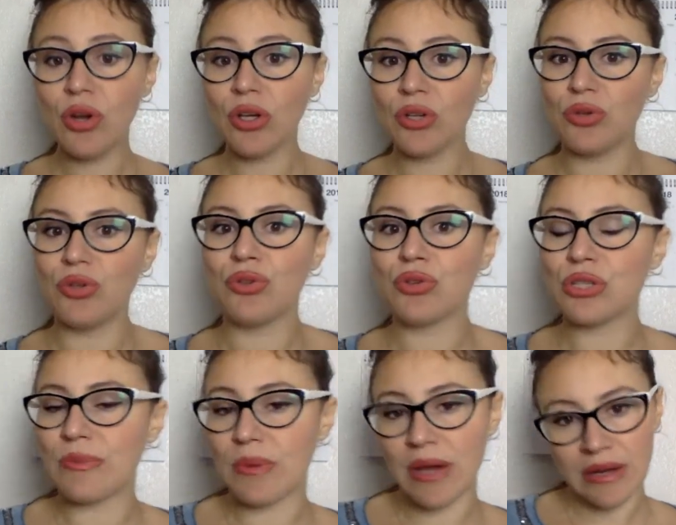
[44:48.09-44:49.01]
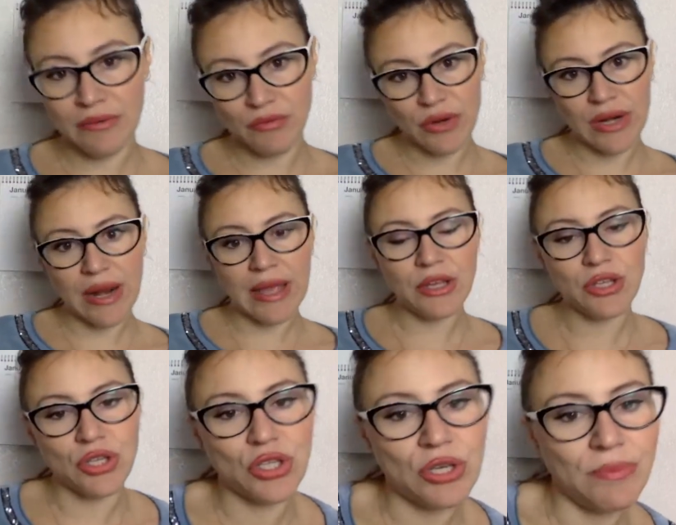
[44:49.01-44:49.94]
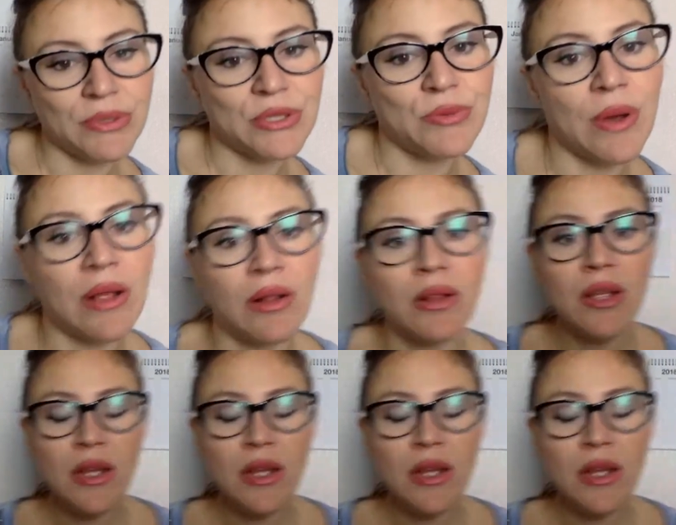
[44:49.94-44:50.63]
Do it through some kind of relationship as well,